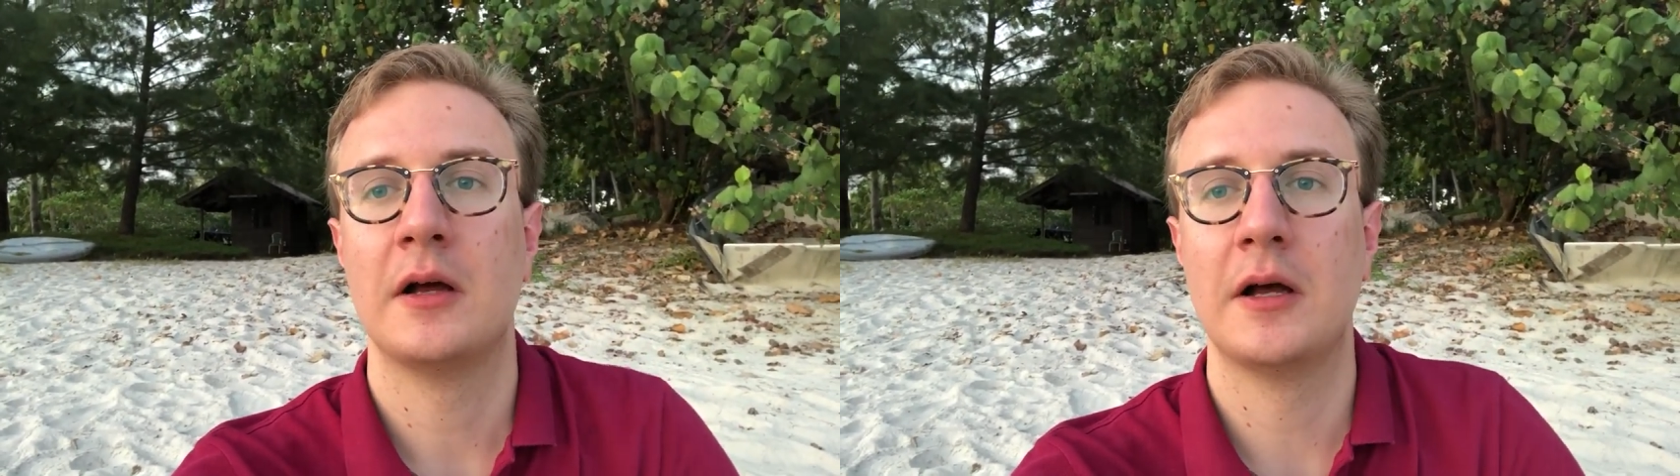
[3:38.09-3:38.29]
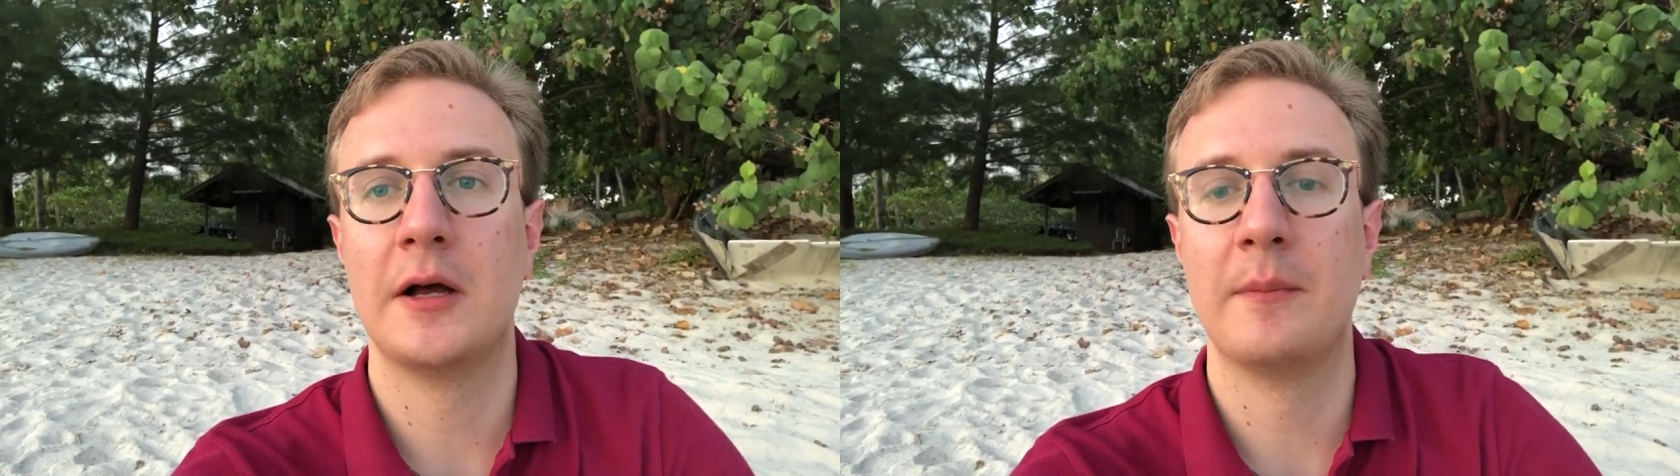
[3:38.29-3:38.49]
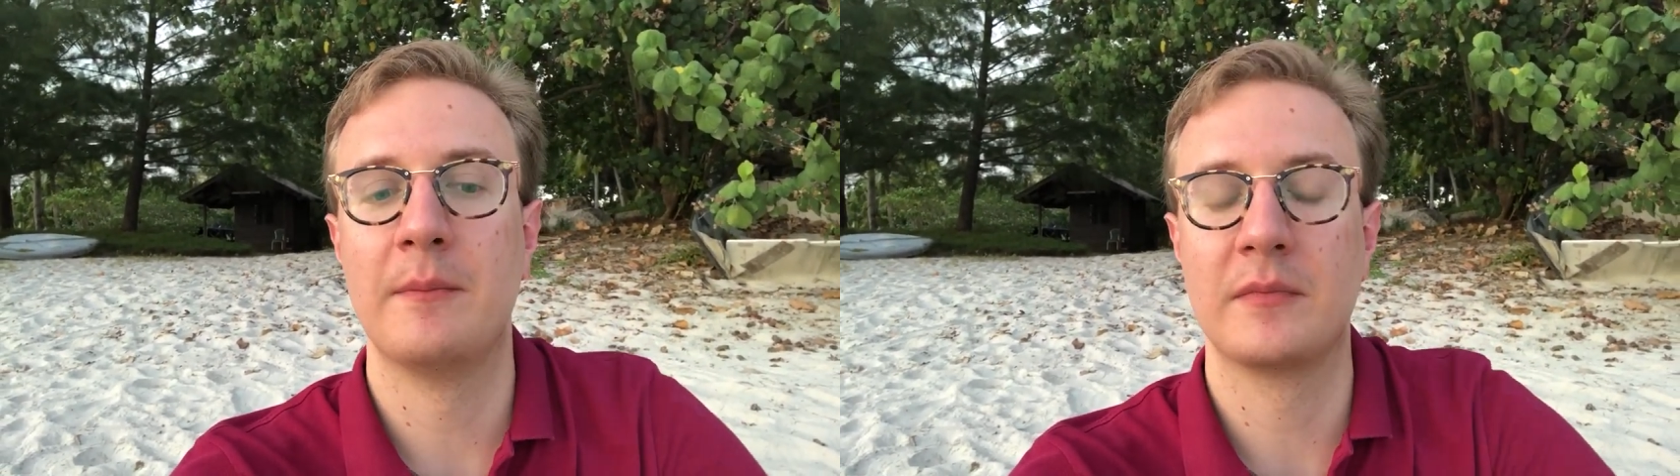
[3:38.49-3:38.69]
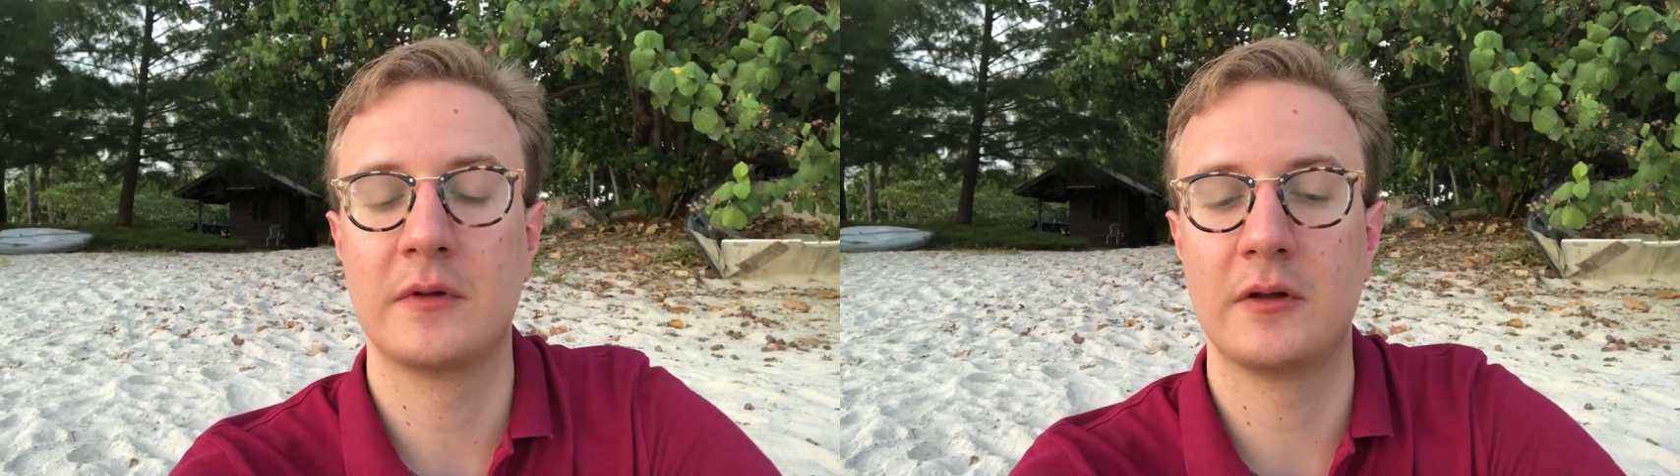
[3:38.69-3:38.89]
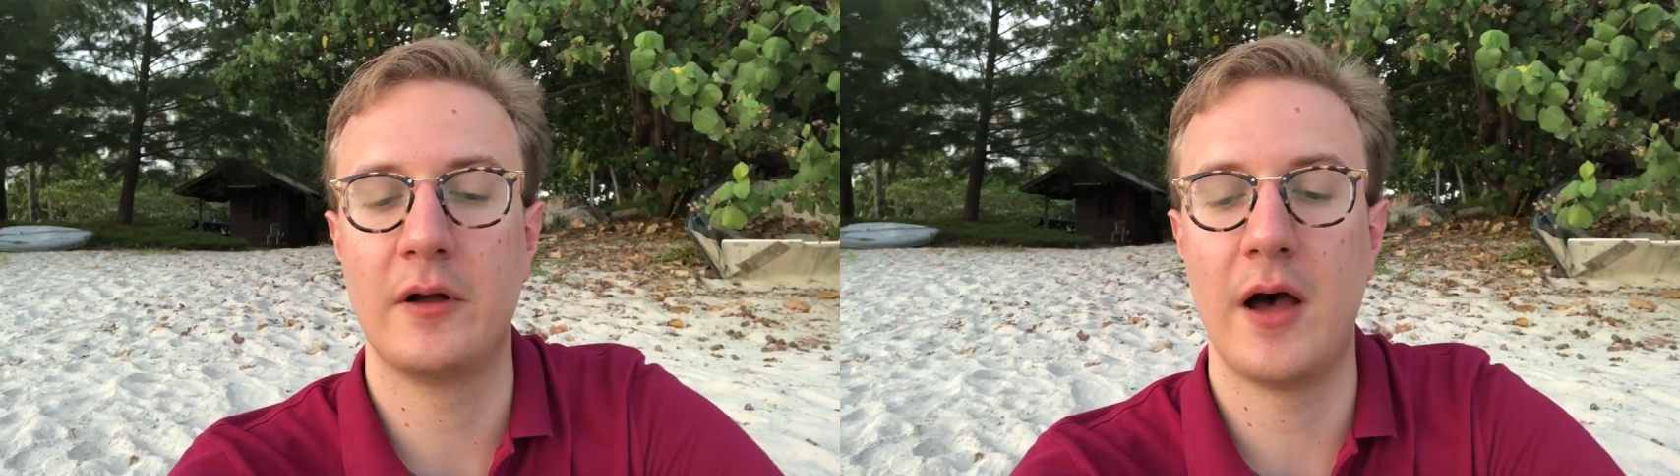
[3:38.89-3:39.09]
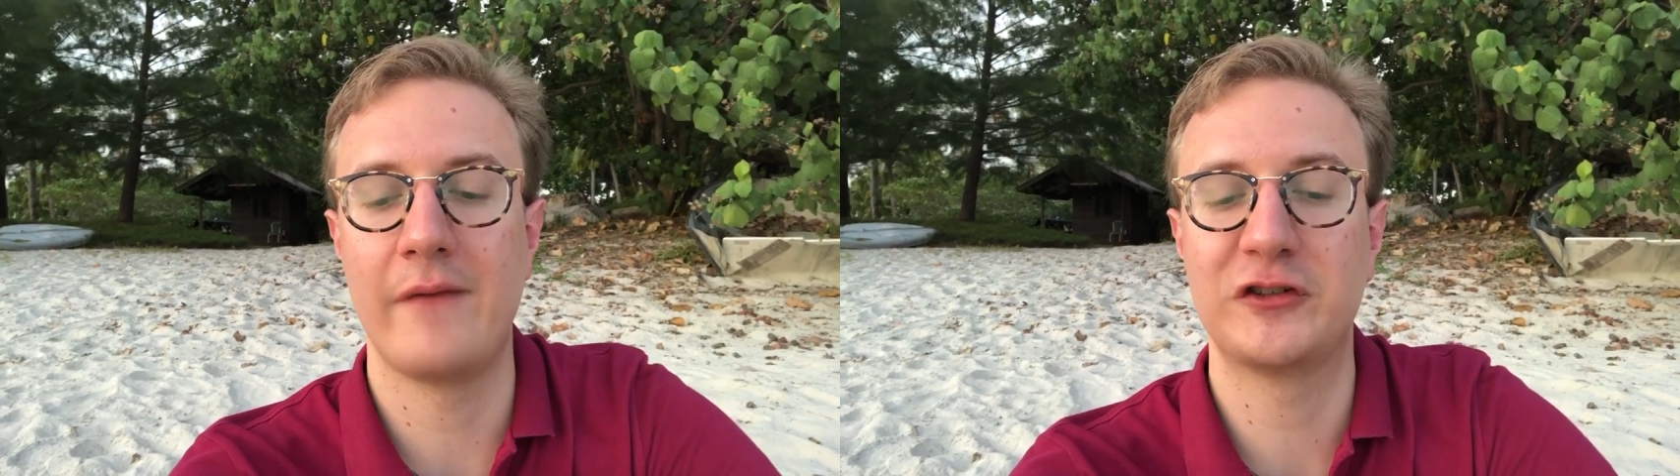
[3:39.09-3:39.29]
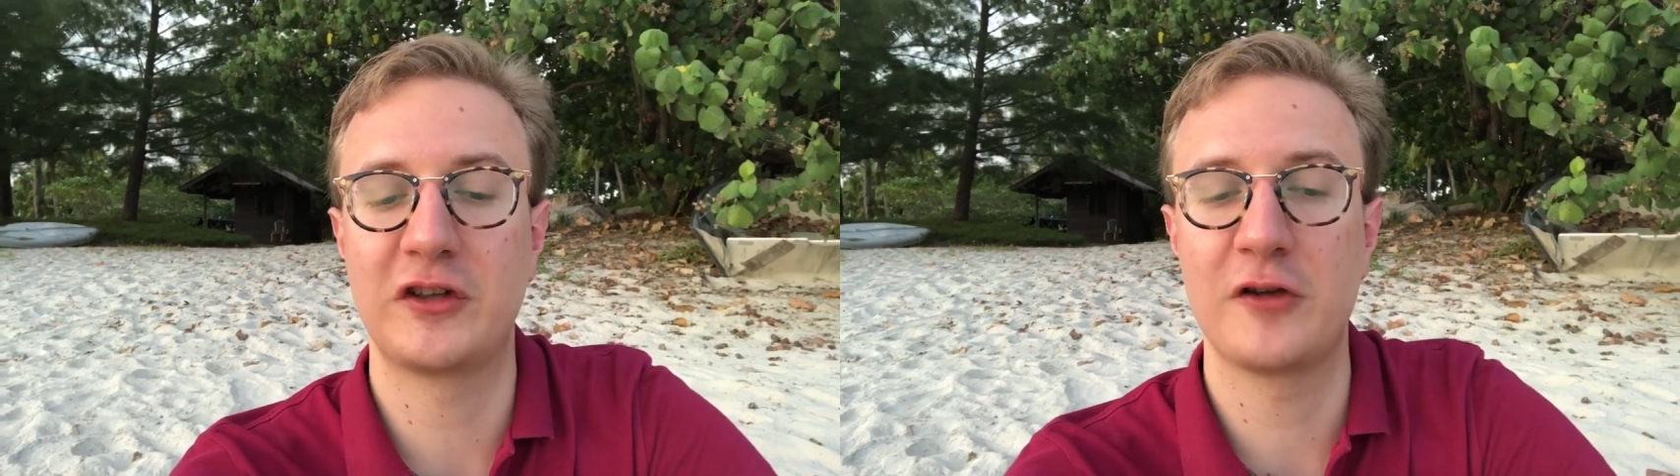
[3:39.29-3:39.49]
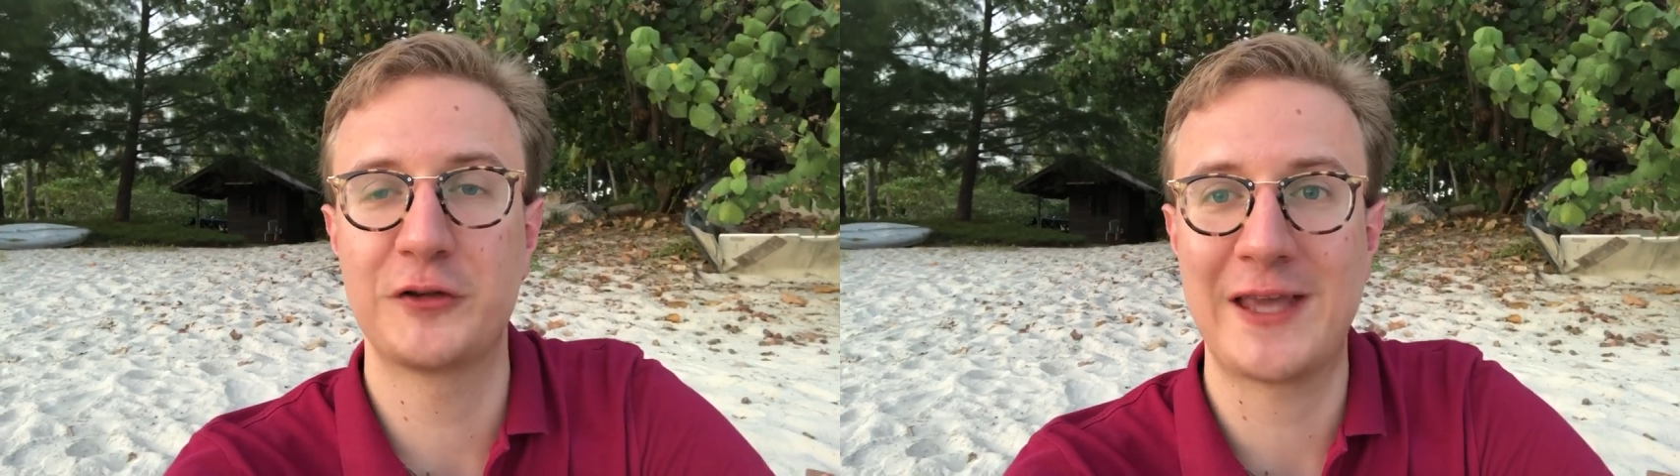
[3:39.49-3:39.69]

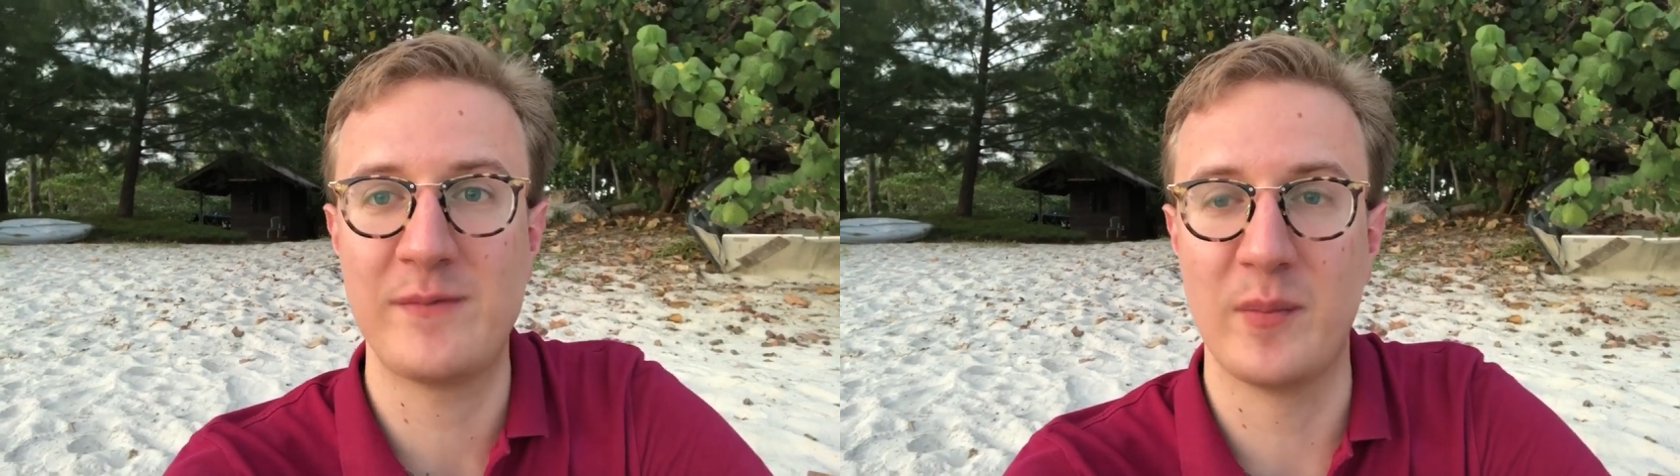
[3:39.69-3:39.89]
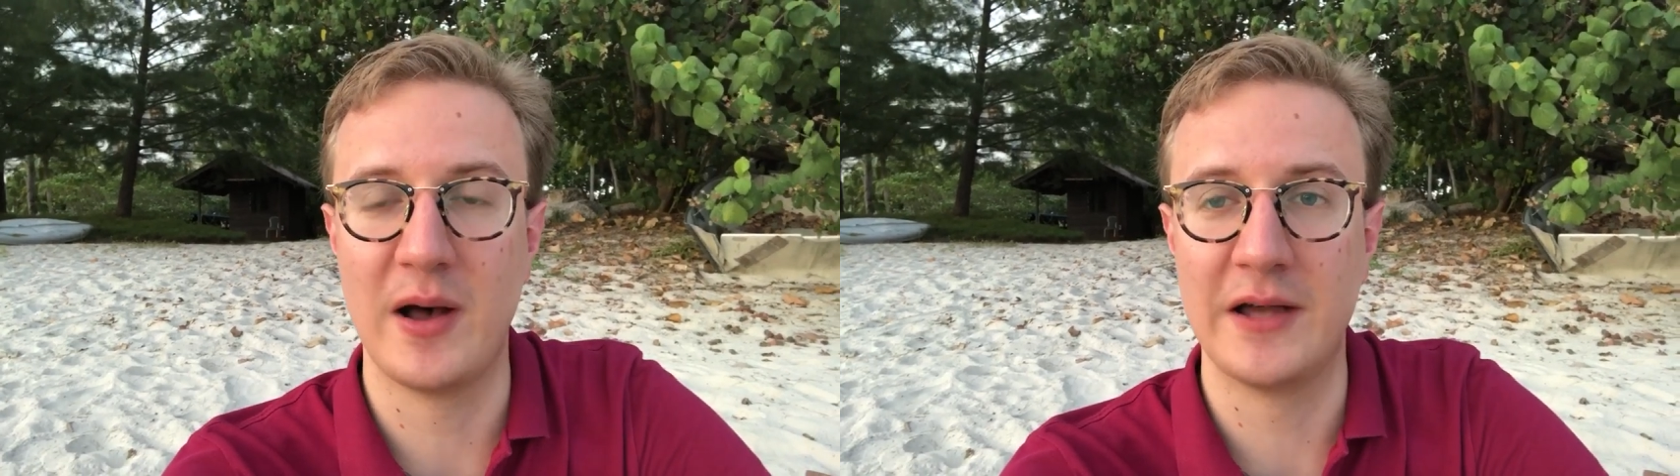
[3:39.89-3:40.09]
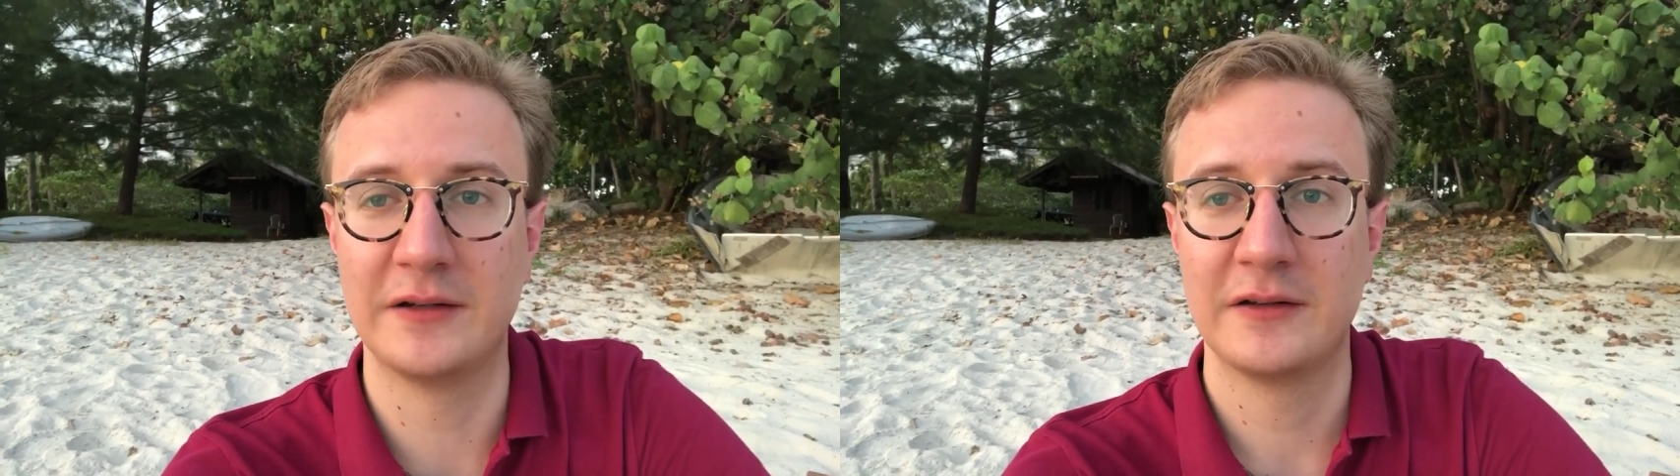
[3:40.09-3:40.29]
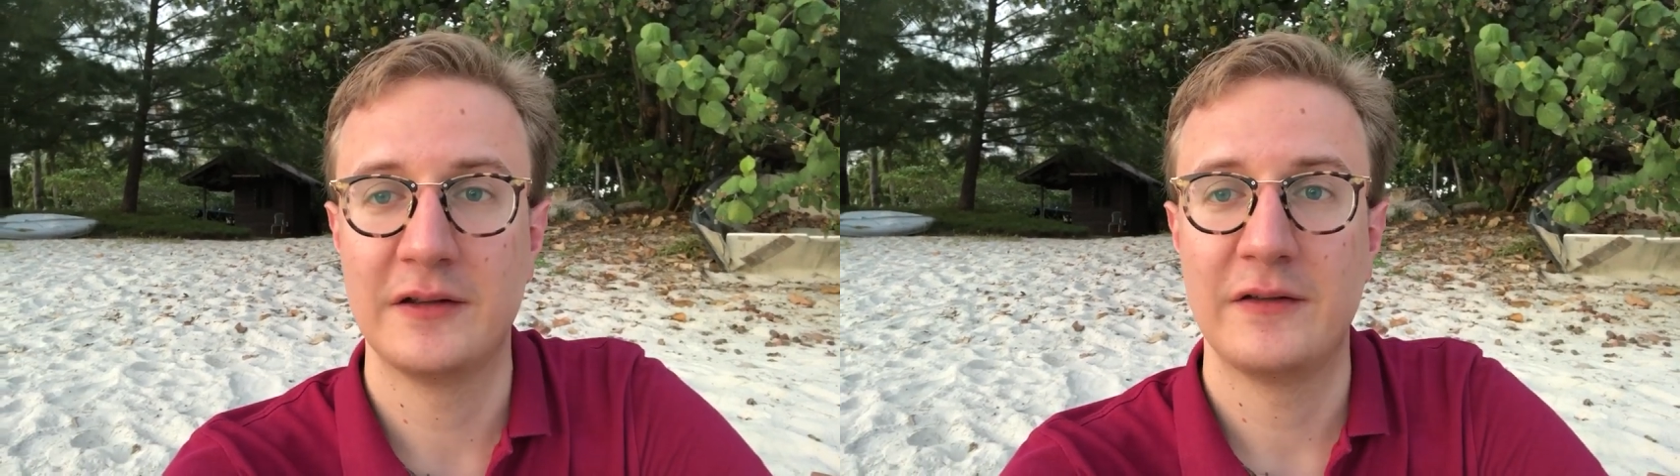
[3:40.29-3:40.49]
Obviously, also keep in mind